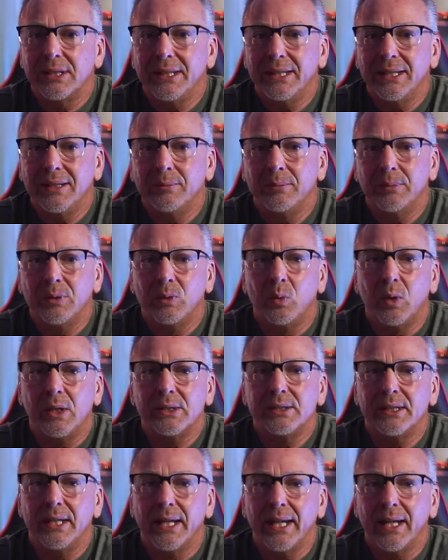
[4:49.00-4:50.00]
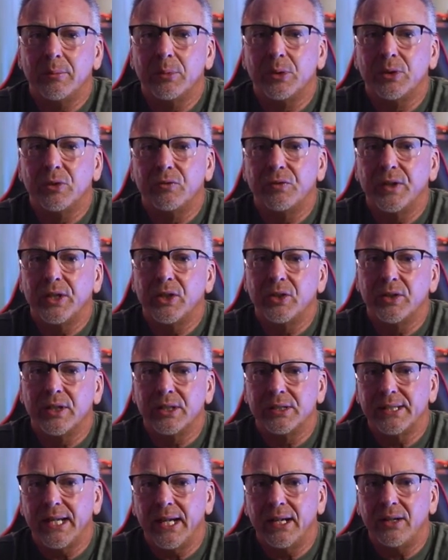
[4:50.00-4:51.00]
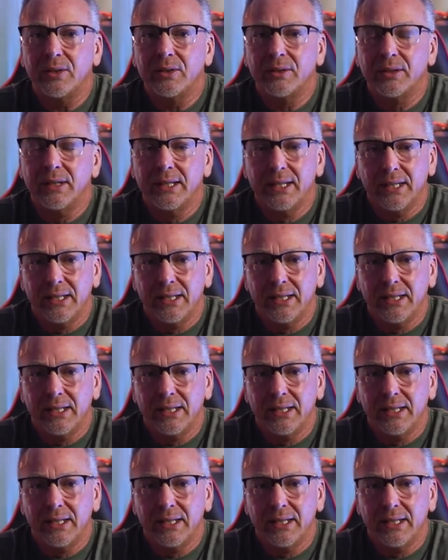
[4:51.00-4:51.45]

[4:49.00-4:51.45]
team wasn't able to figure this out